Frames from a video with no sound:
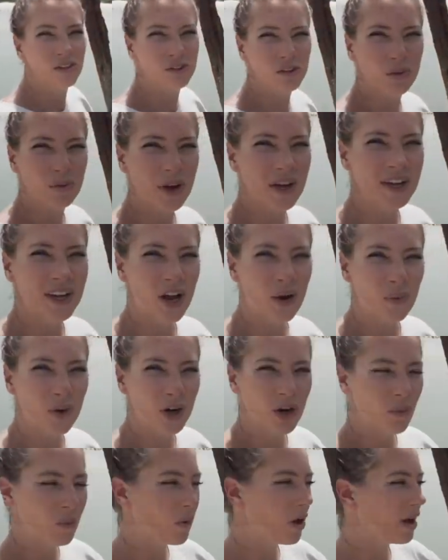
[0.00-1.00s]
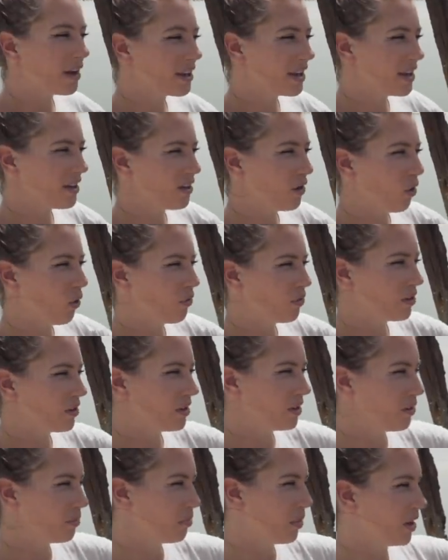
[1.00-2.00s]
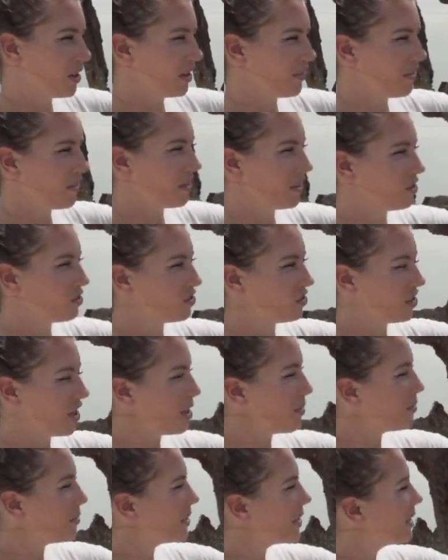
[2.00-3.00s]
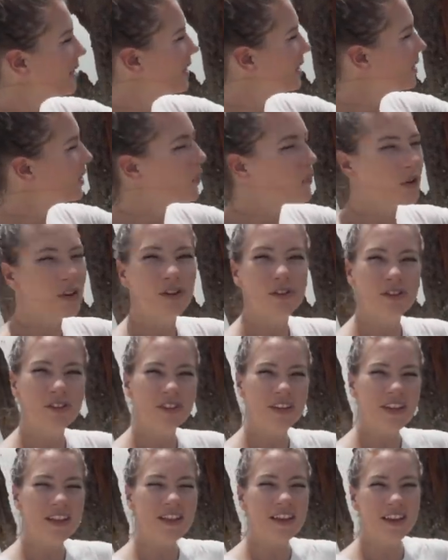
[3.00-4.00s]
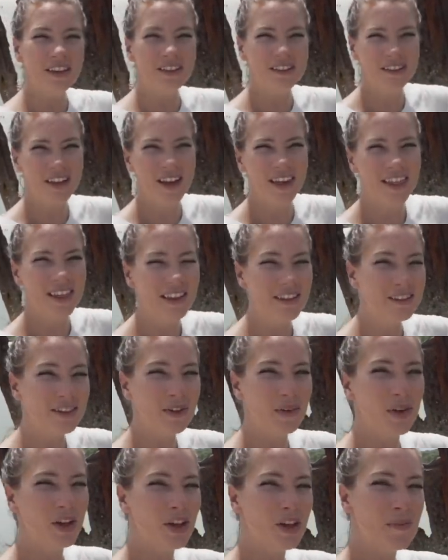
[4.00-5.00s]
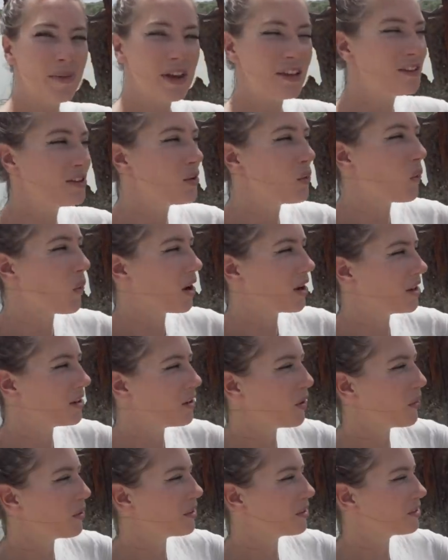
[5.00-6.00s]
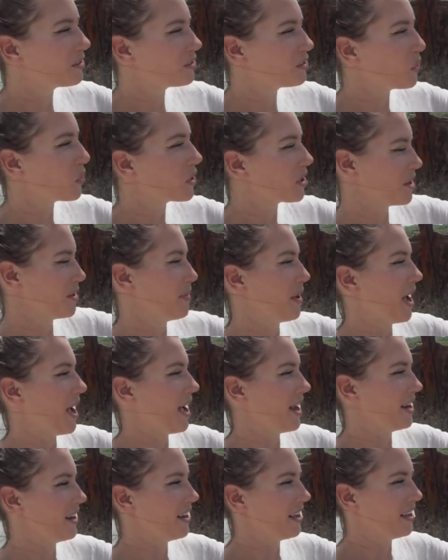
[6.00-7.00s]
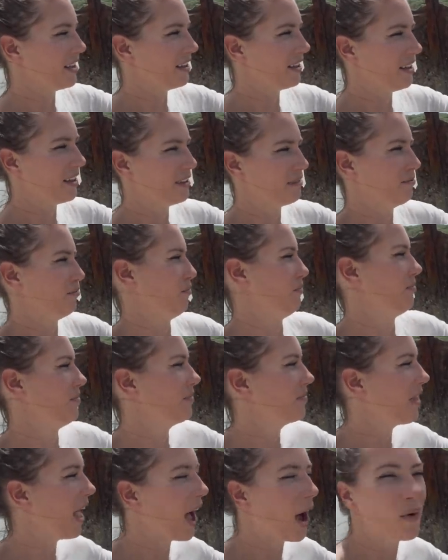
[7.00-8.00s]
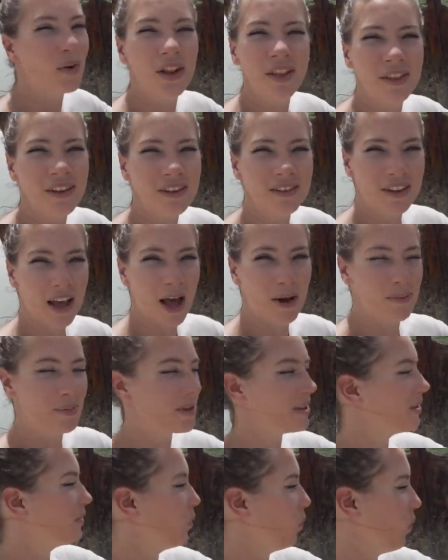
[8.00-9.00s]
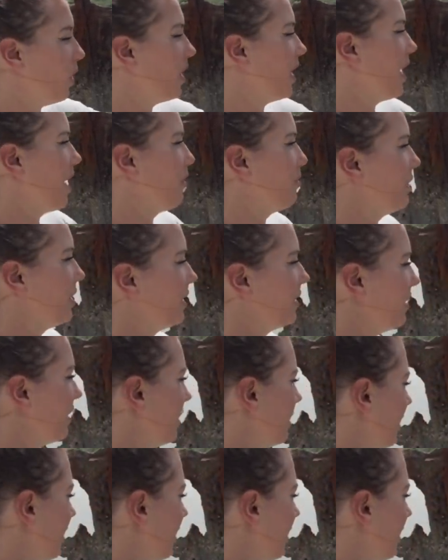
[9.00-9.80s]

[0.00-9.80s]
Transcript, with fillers: right now we are walking over part of the ship. When you see things like this, it really makes you want to know the story behind it. Like, how did this happen? What happened?